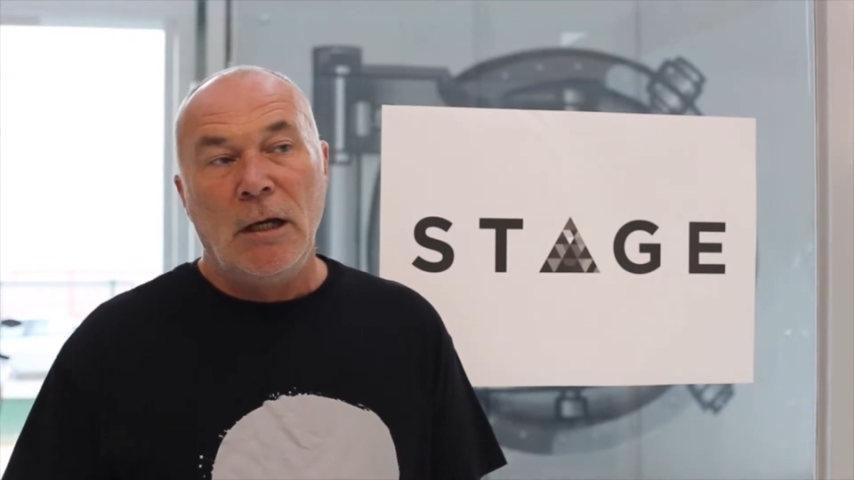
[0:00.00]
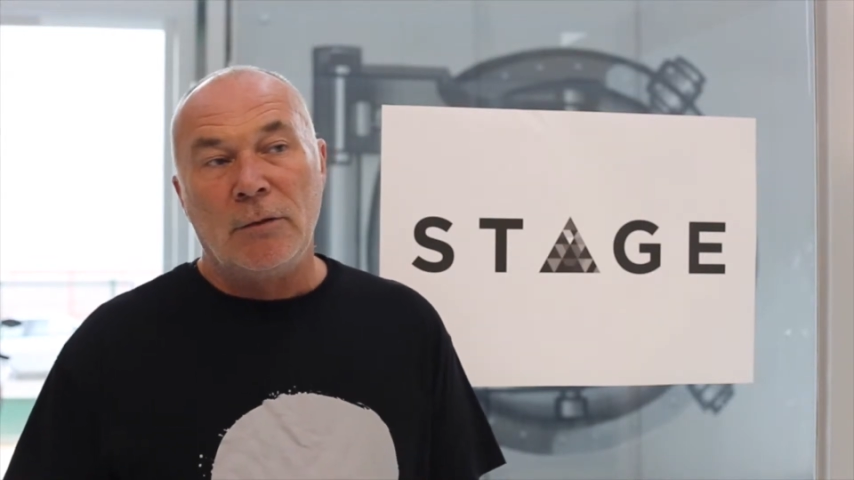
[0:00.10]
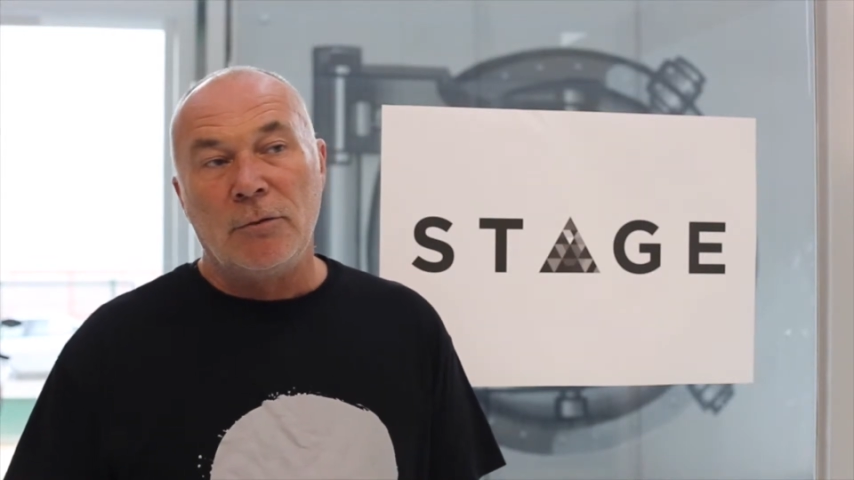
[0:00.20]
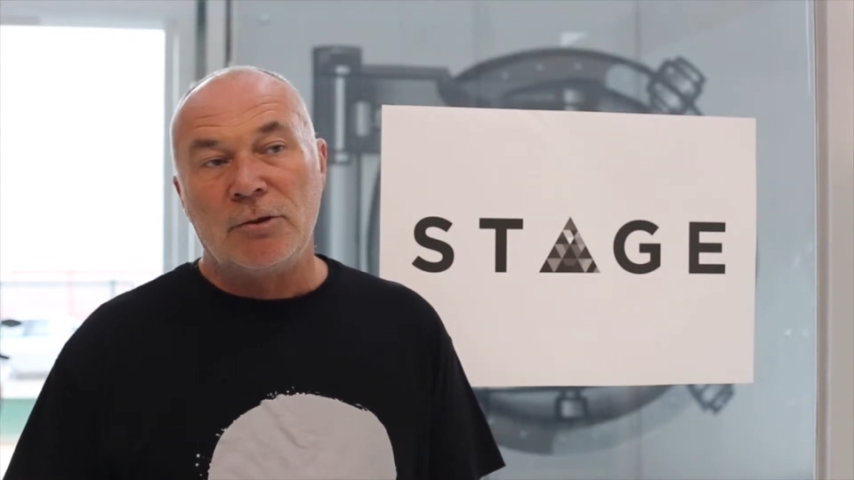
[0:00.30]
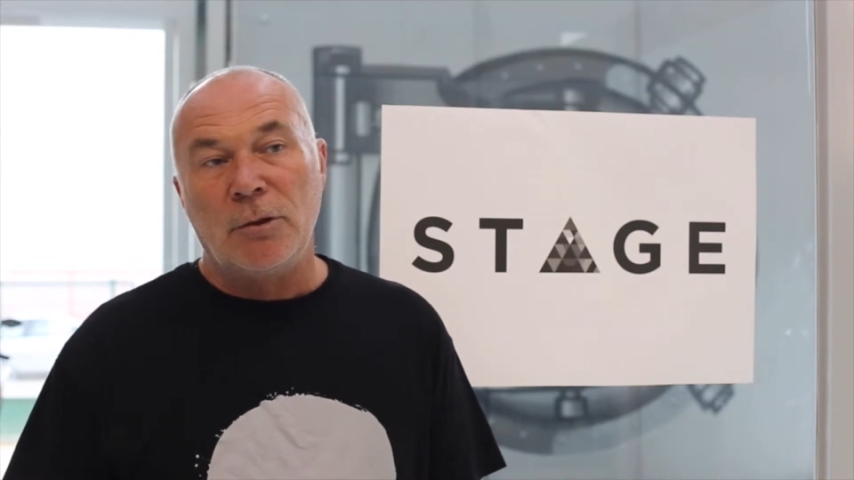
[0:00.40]

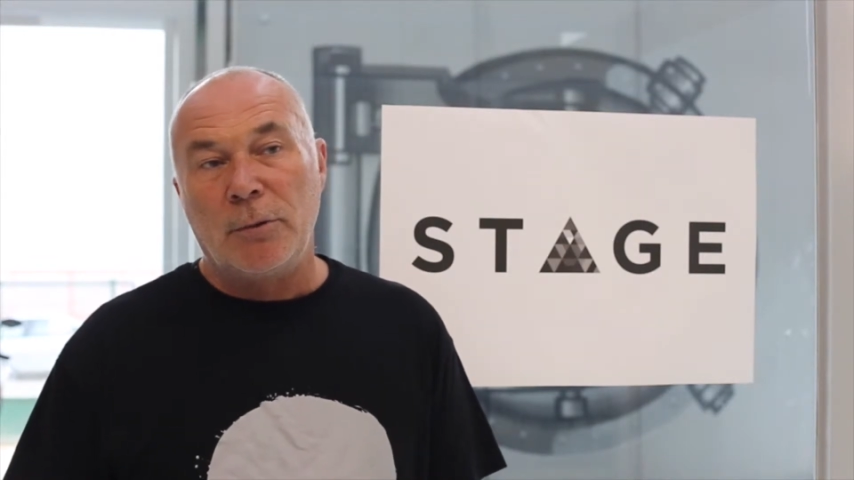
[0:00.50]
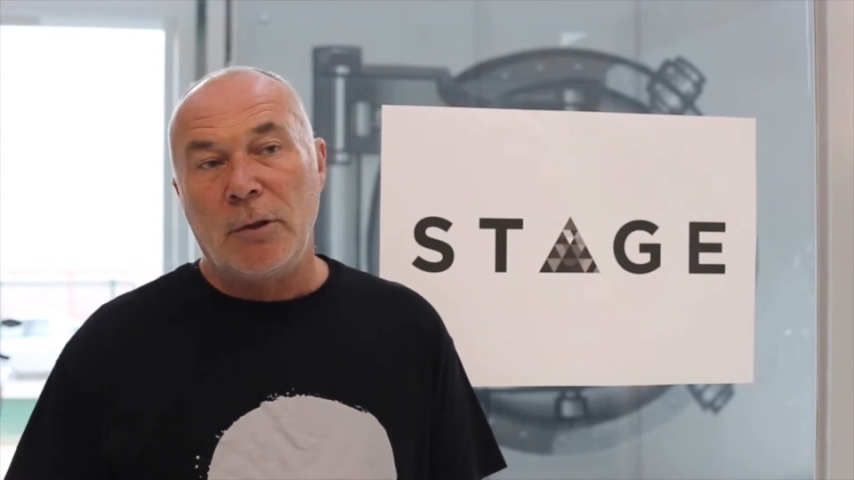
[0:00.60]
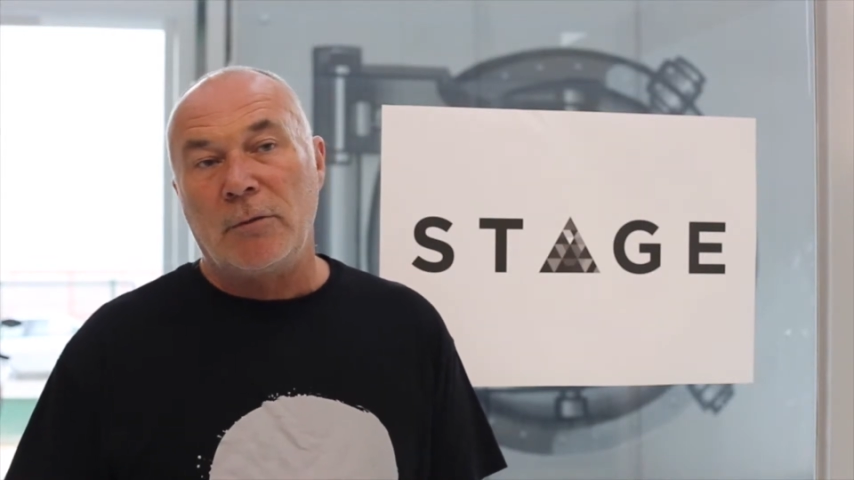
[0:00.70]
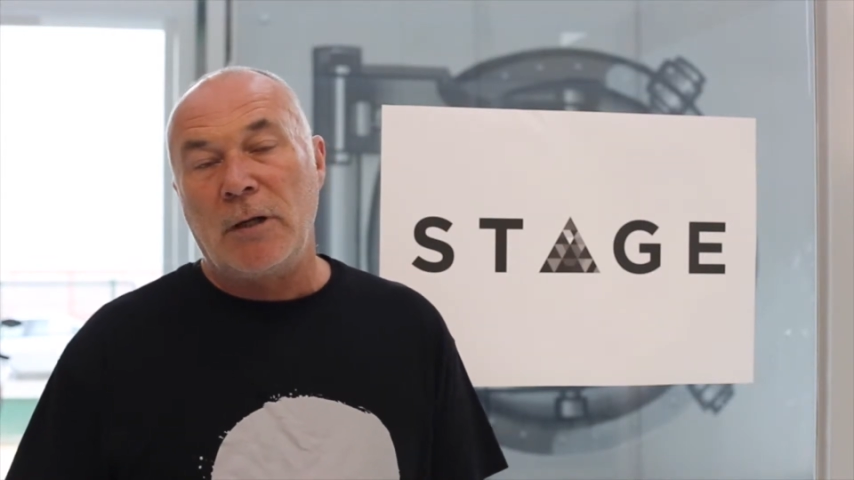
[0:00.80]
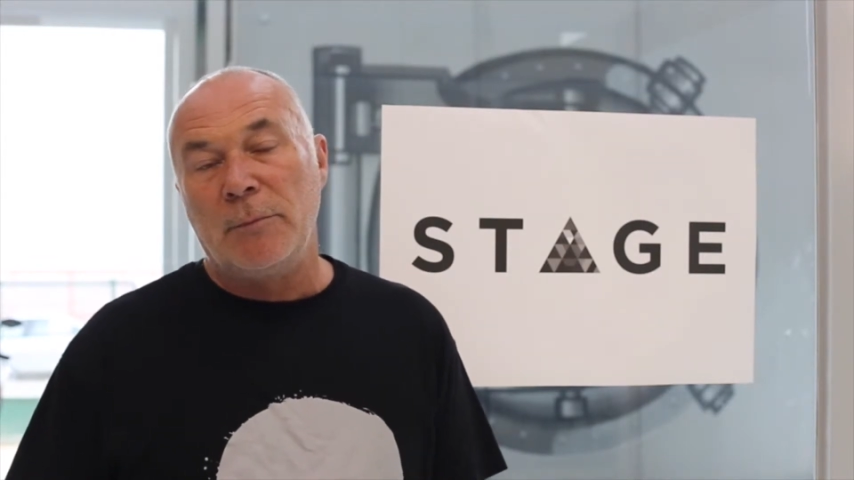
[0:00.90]
and also
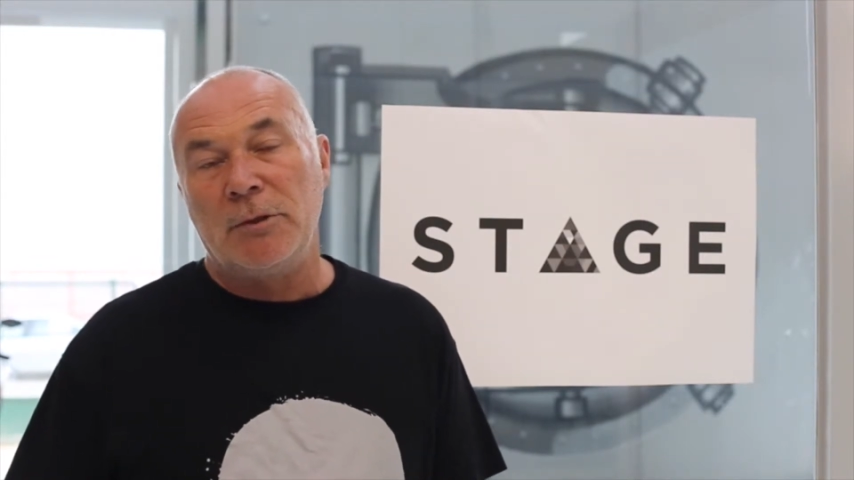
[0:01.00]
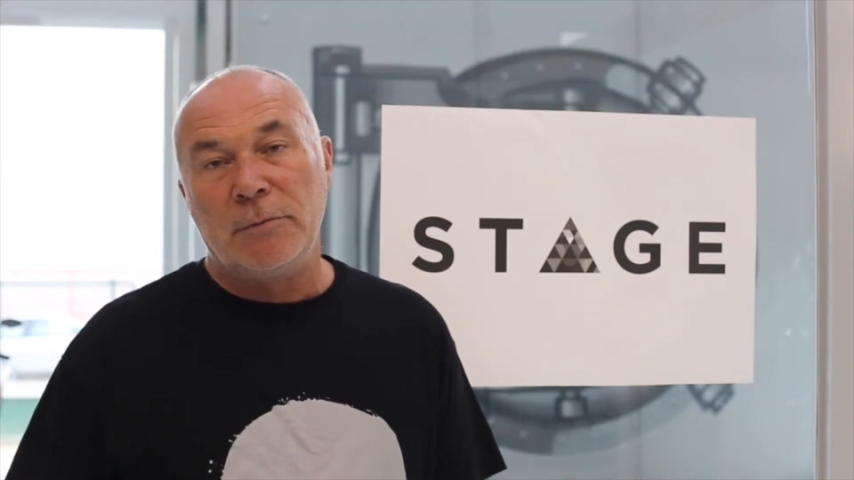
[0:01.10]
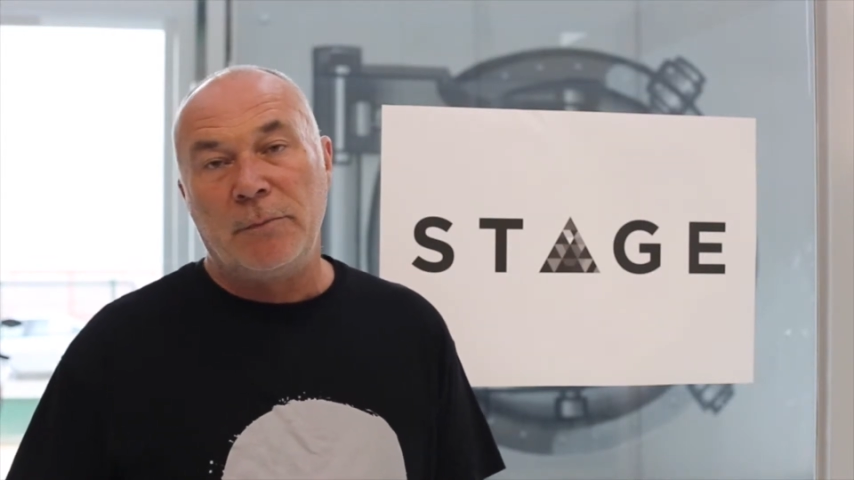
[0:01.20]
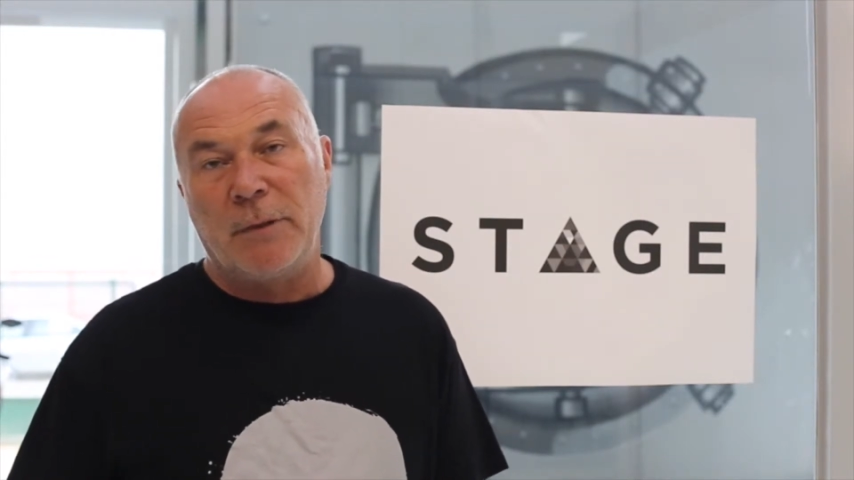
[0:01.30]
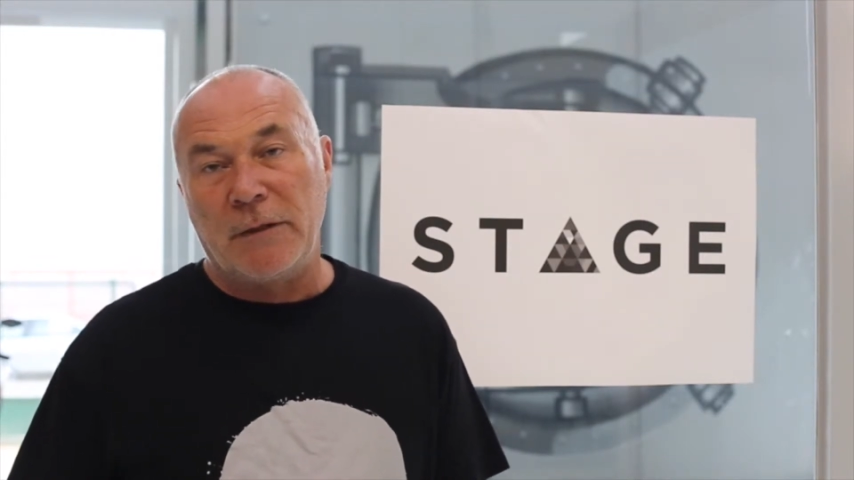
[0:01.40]

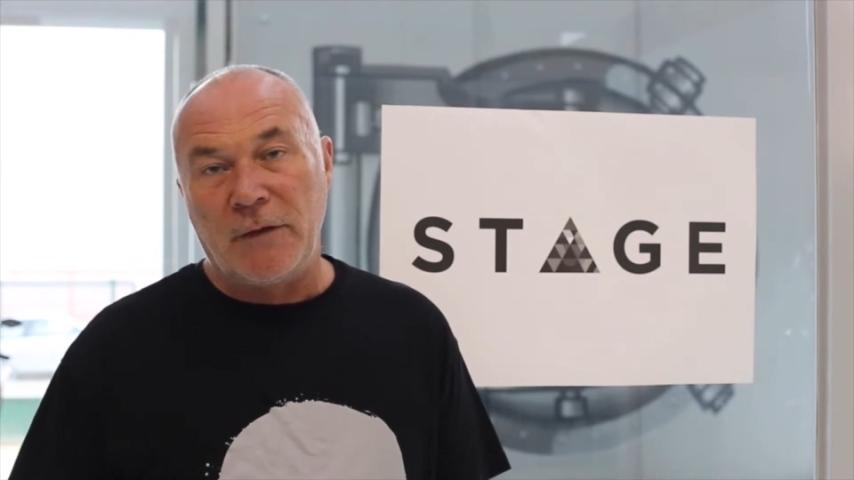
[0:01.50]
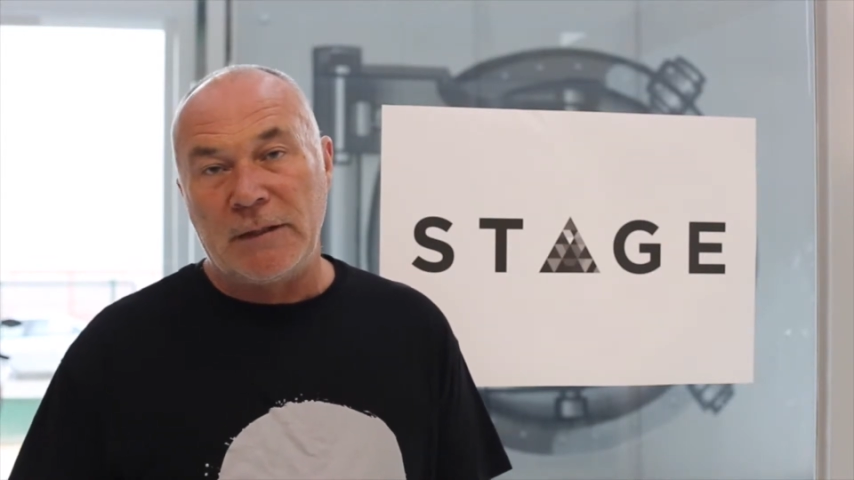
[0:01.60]
programming big